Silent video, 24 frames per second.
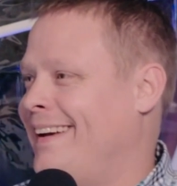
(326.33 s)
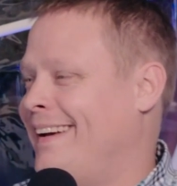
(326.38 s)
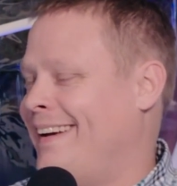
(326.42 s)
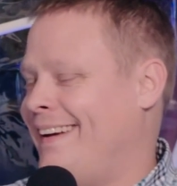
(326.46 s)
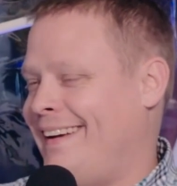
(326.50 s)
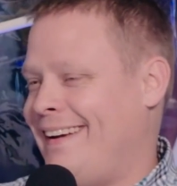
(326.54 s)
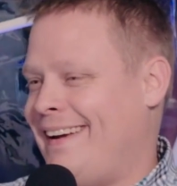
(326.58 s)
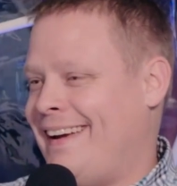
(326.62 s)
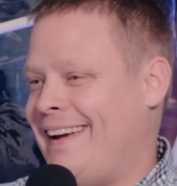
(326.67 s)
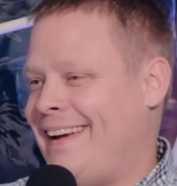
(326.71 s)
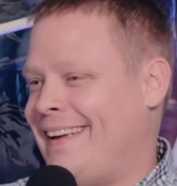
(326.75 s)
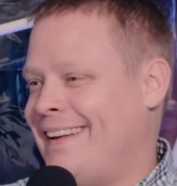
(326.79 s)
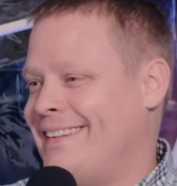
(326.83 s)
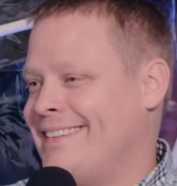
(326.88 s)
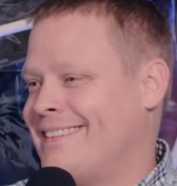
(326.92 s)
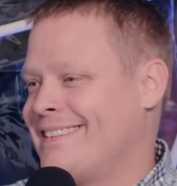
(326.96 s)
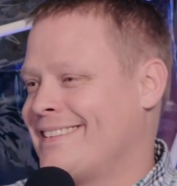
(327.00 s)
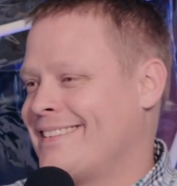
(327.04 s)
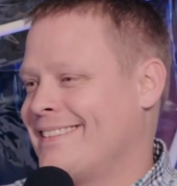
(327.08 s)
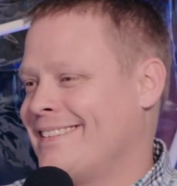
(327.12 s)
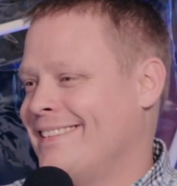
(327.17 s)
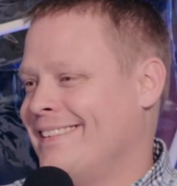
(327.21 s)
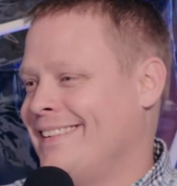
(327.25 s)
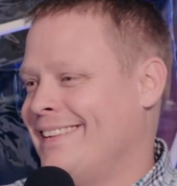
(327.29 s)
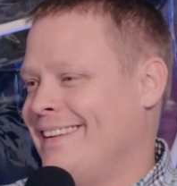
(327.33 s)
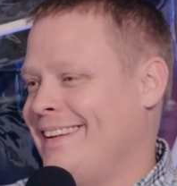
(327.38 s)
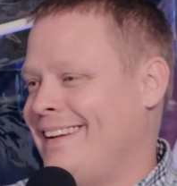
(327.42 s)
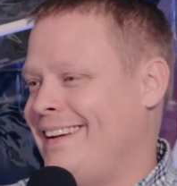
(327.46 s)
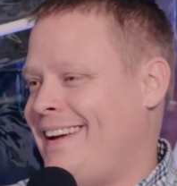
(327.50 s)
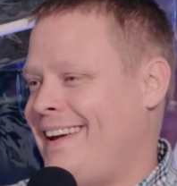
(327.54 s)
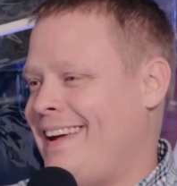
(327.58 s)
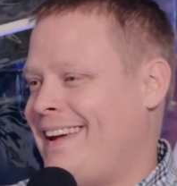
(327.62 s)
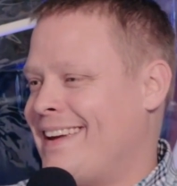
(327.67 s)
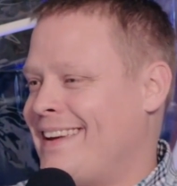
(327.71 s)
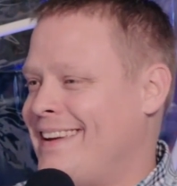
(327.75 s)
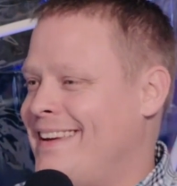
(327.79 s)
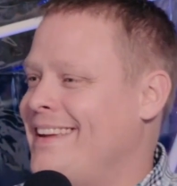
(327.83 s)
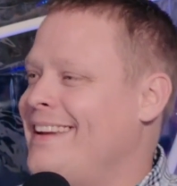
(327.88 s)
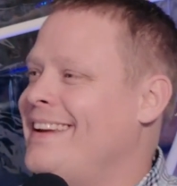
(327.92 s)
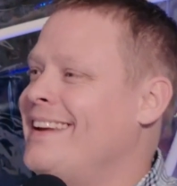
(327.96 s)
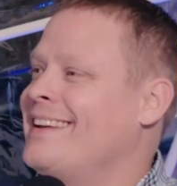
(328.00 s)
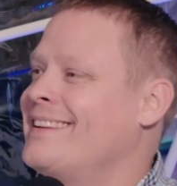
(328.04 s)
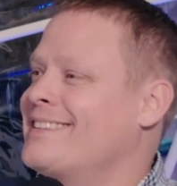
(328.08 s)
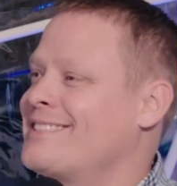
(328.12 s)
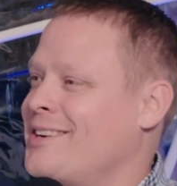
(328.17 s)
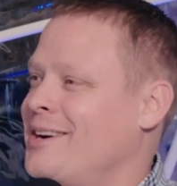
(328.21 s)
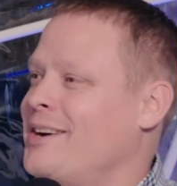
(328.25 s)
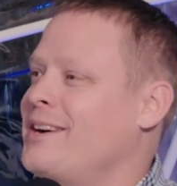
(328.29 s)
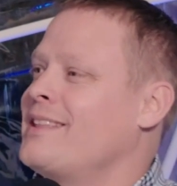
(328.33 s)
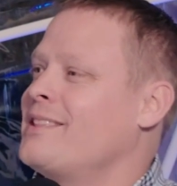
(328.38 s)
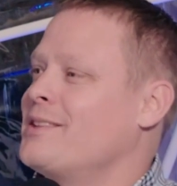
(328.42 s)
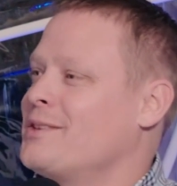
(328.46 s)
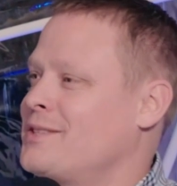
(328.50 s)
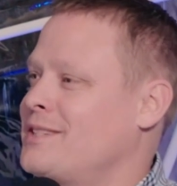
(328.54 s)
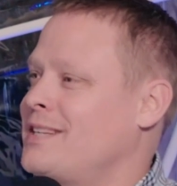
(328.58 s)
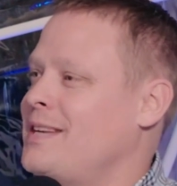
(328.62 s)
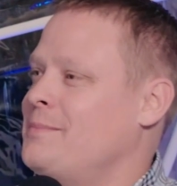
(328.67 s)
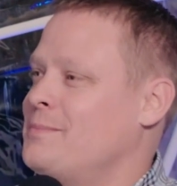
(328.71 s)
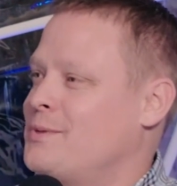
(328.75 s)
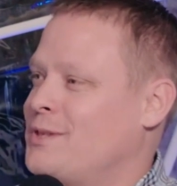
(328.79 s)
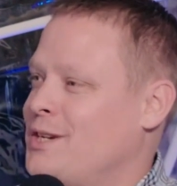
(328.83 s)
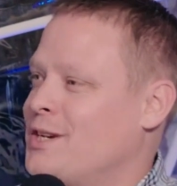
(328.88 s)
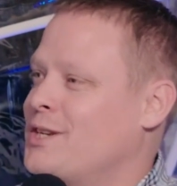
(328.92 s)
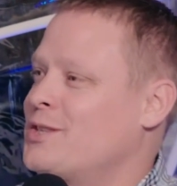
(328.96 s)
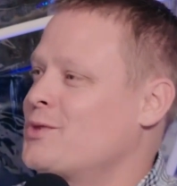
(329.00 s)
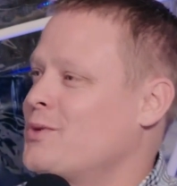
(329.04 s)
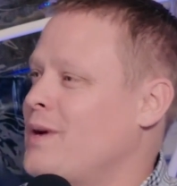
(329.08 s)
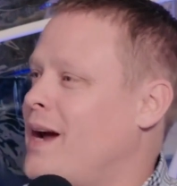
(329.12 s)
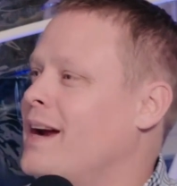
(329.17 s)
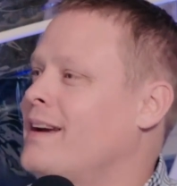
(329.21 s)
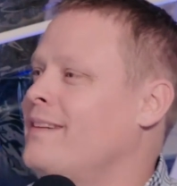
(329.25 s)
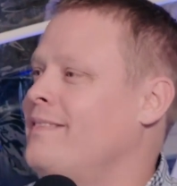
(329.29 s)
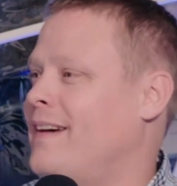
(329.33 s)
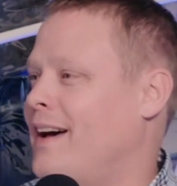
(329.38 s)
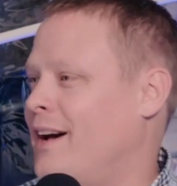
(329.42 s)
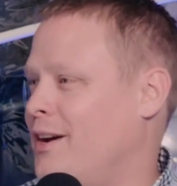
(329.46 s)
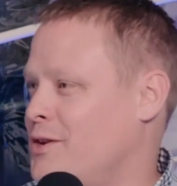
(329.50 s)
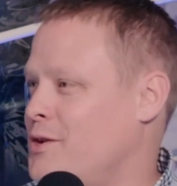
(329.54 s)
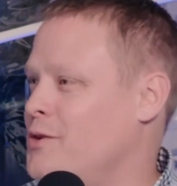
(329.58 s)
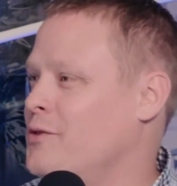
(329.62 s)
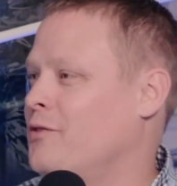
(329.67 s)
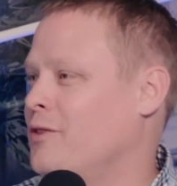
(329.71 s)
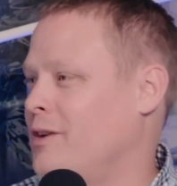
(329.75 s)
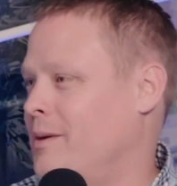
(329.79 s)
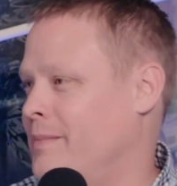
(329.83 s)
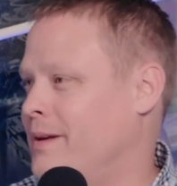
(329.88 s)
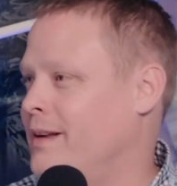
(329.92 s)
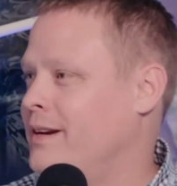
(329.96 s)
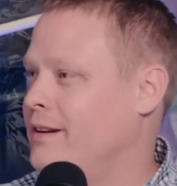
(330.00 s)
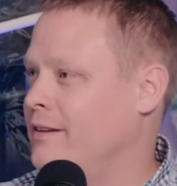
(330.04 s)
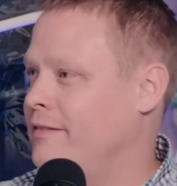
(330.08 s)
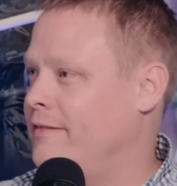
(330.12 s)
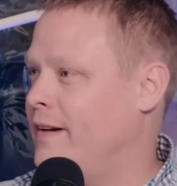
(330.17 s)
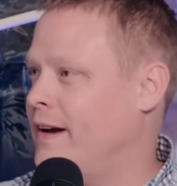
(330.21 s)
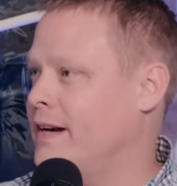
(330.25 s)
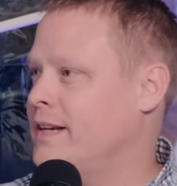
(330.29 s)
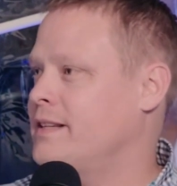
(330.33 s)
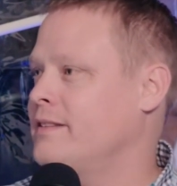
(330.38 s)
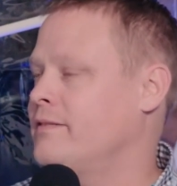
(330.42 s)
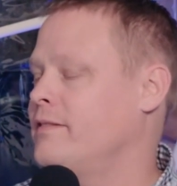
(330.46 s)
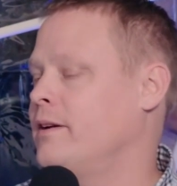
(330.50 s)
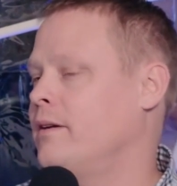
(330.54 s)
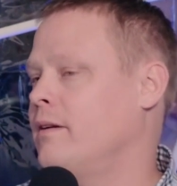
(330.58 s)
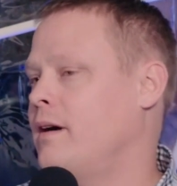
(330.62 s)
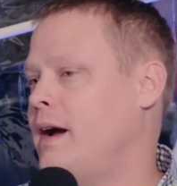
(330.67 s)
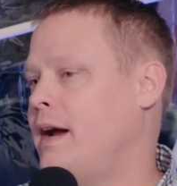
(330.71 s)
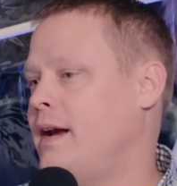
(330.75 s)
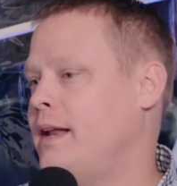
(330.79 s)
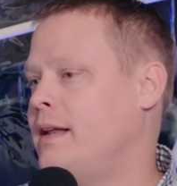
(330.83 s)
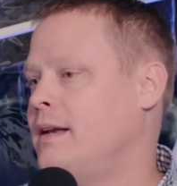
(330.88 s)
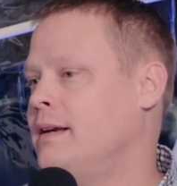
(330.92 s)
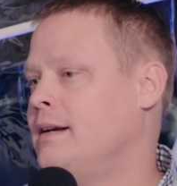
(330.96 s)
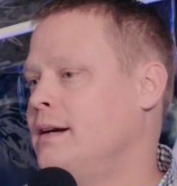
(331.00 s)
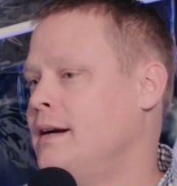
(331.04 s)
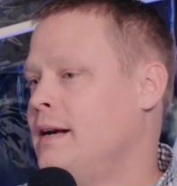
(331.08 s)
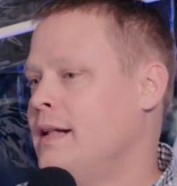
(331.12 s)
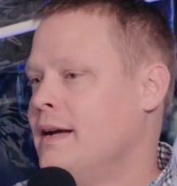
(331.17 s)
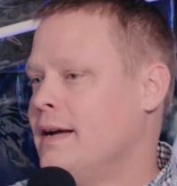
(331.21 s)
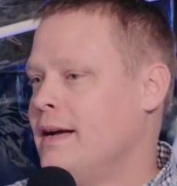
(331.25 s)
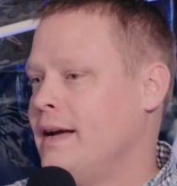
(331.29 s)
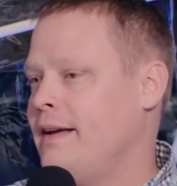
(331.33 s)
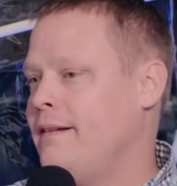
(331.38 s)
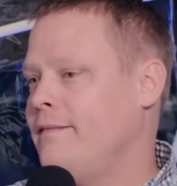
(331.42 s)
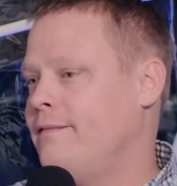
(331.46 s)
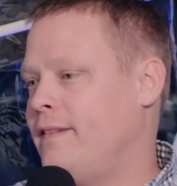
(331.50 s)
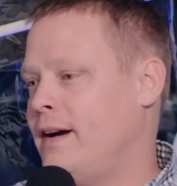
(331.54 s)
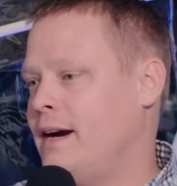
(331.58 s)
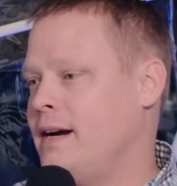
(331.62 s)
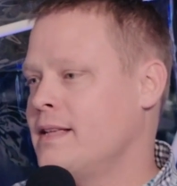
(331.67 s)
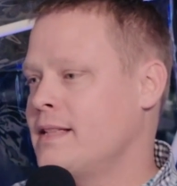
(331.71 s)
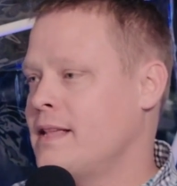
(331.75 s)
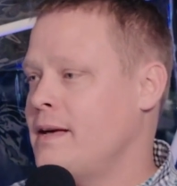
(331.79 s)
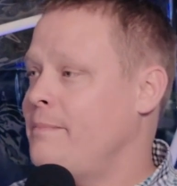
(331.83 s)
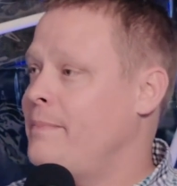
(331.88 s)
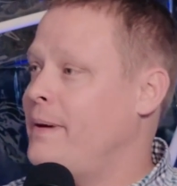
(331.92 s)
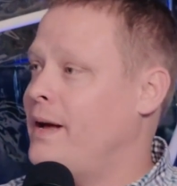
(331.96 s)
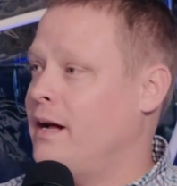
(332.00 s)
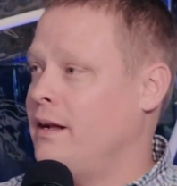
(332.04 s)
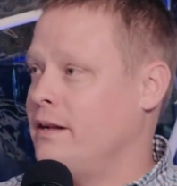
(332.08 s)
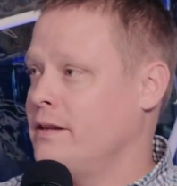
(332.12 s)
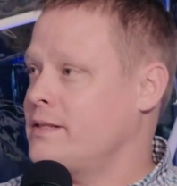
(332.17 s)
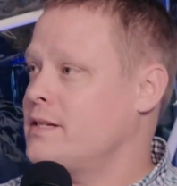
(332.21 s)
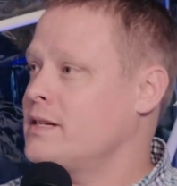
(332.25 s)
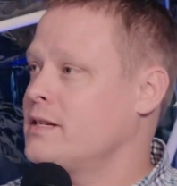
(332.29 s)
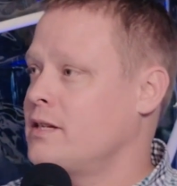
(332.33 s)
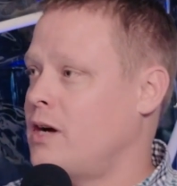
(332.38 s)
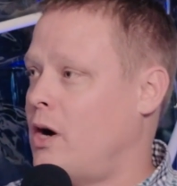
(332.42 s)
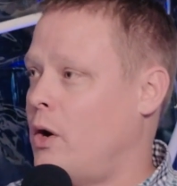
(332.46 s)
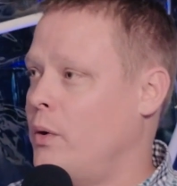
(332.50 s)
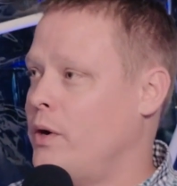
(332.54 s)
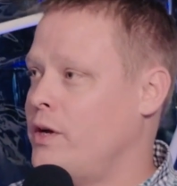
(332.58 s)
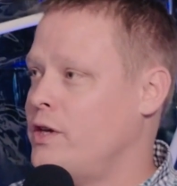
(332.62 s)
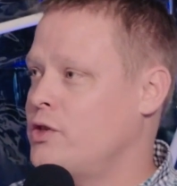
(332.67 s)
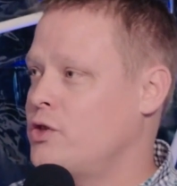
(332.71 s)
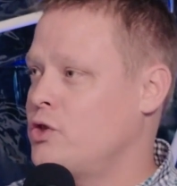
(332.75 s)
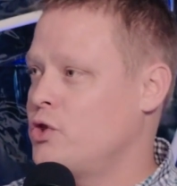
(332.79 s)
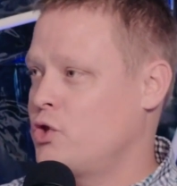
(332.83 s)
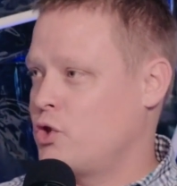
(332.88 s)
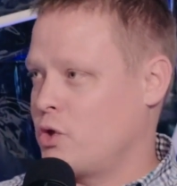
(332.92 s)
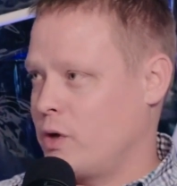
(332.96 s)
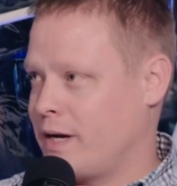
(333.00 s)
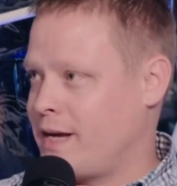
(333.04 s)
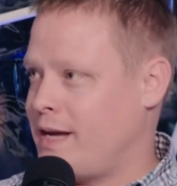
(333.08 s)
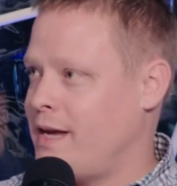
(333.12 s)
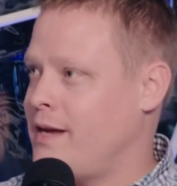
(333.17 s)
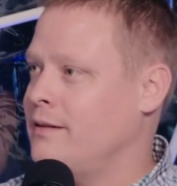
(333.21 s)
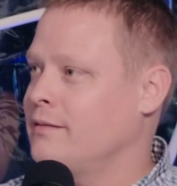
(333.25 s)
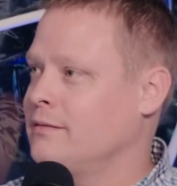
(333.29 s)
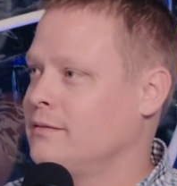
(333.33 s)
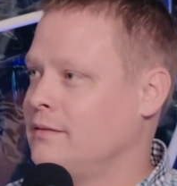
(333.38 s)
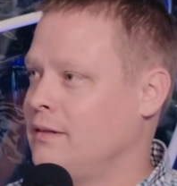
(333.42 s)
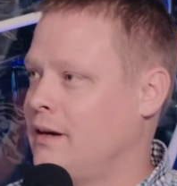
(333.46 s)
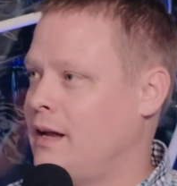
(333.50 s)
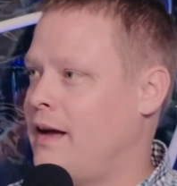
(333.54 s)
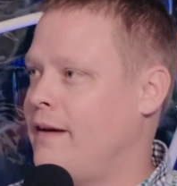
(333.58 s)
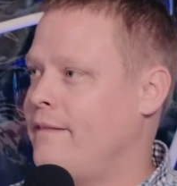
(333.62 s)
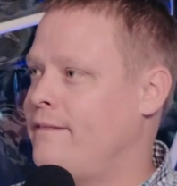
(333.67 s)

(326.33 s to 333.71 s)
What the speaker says: and starting those teams to extract value from it effectively, right? And finding that balance is always tricky. I